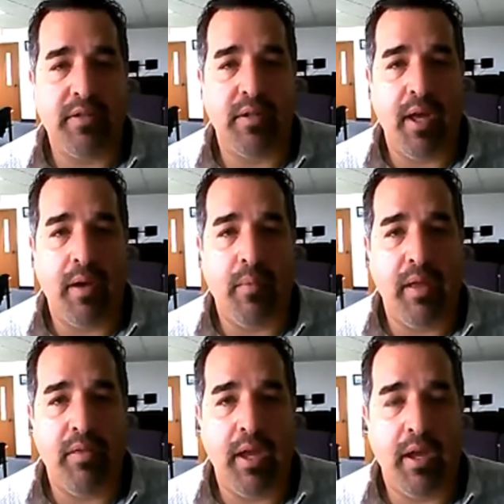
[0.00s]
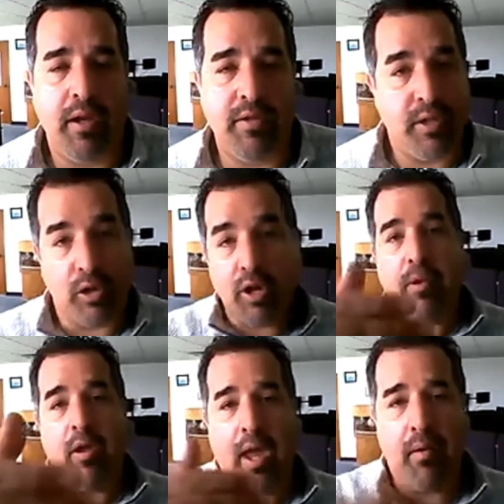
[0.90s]
so that way they can still
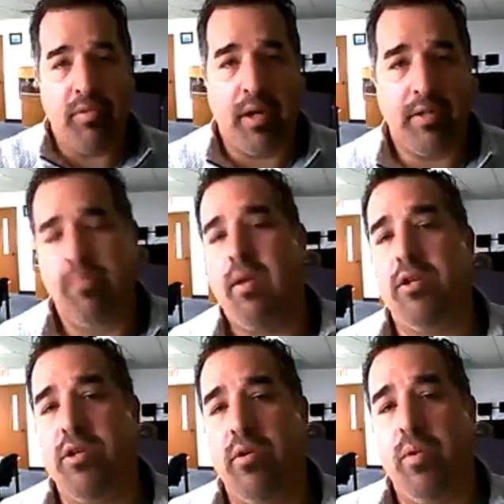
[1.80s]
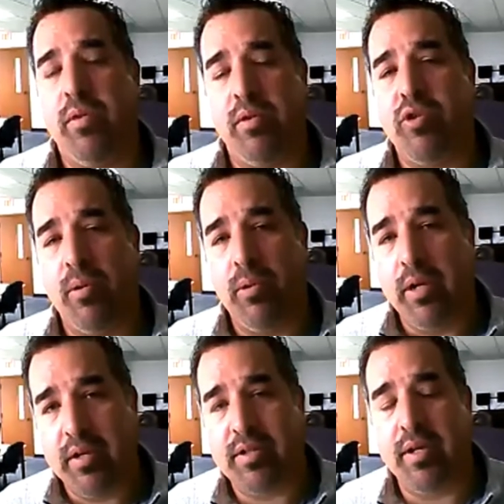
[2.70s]
communicate with the IT manager on what the trouble
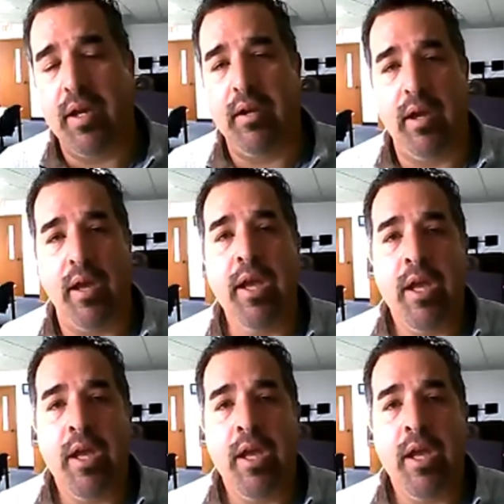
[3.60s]
is, and the